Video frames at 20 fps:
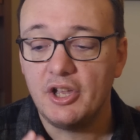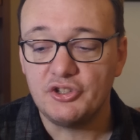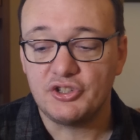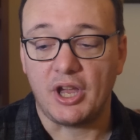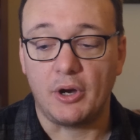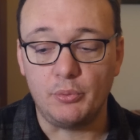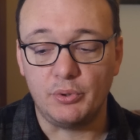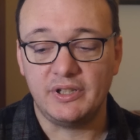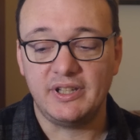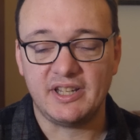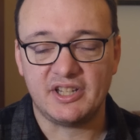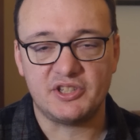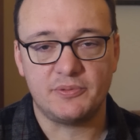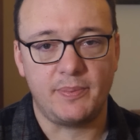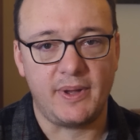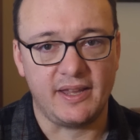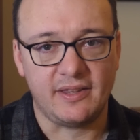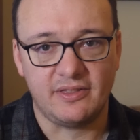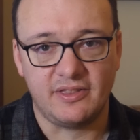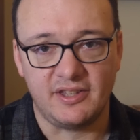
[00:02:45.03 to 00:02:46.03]
So I wouldn't
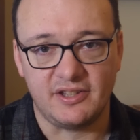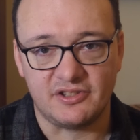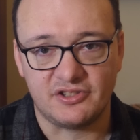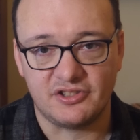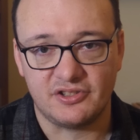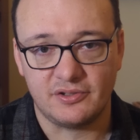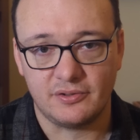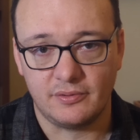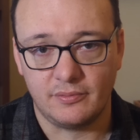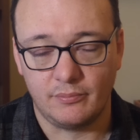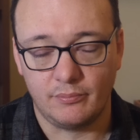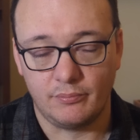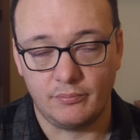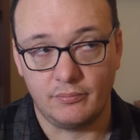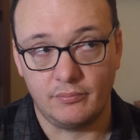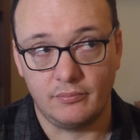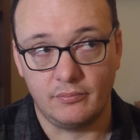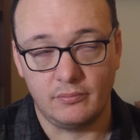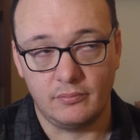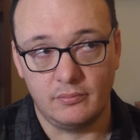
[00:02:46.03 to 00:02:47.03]
expect this
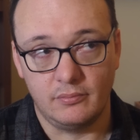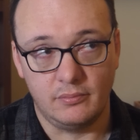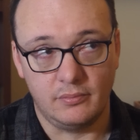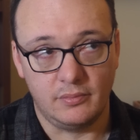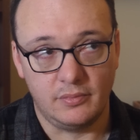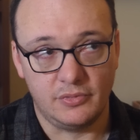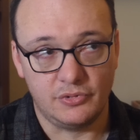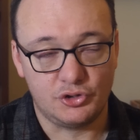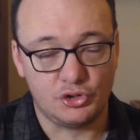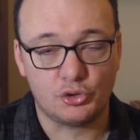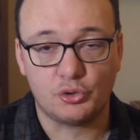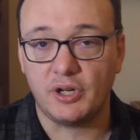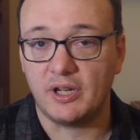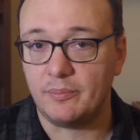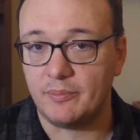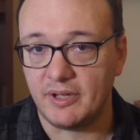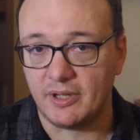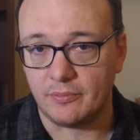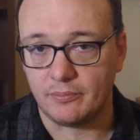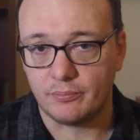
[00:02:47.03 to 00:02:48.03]

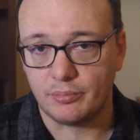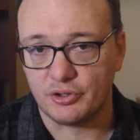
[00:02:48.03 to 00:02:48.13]
treatment